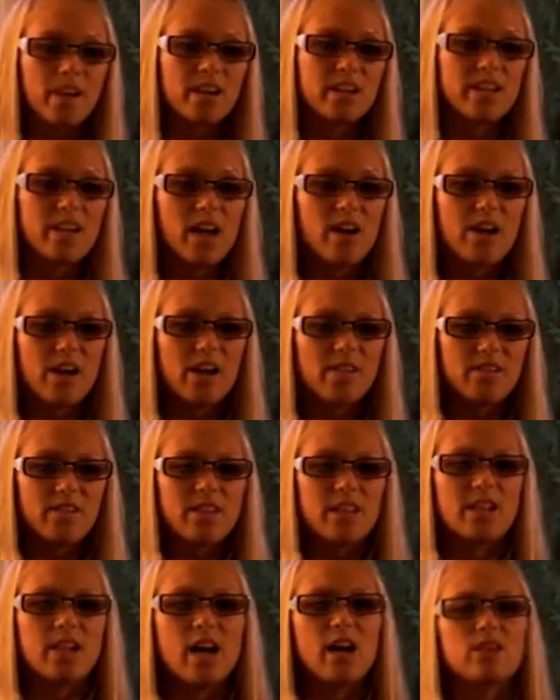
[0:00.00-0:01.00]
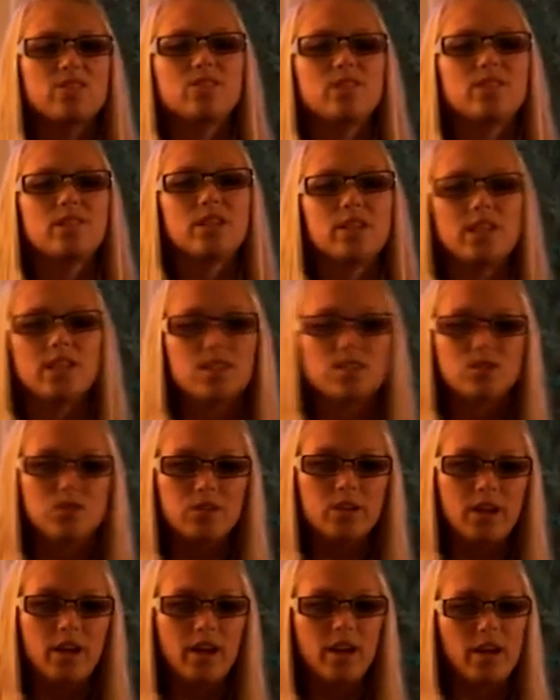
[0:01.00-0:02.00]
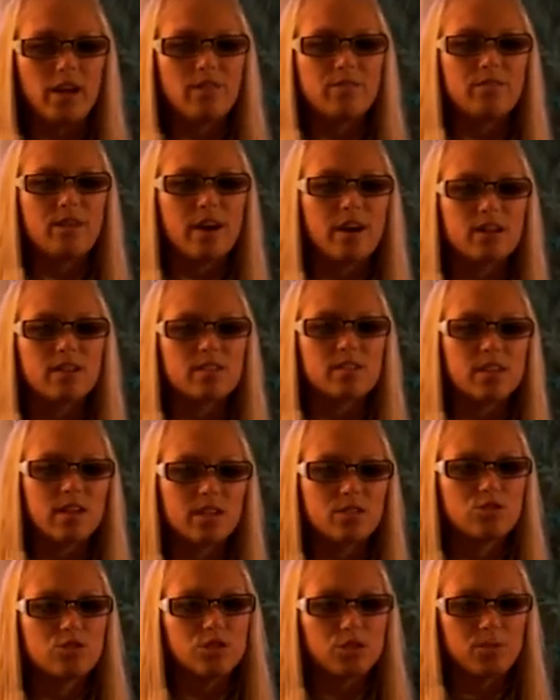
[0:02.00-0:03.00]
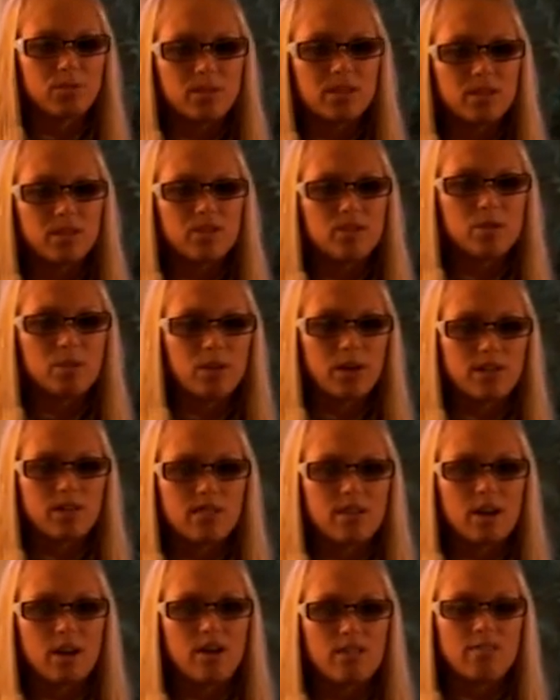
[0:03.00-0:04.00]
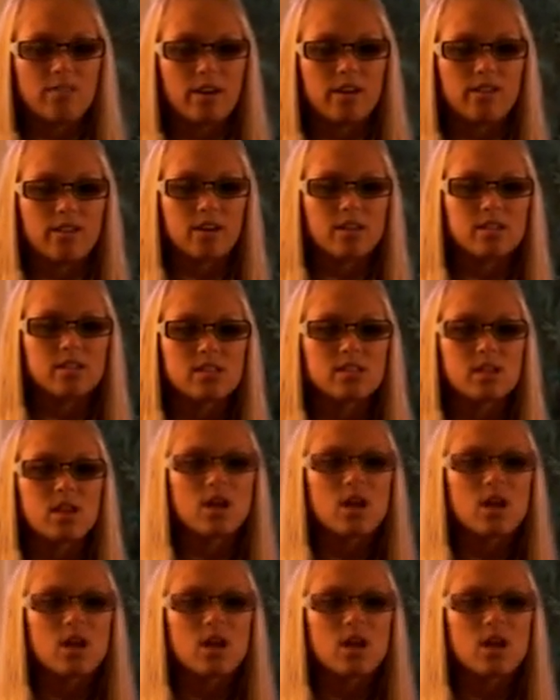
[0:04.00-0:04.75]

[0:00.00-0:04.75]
Now having the knowledge of the history, effects, and treatment of the West Nile virus,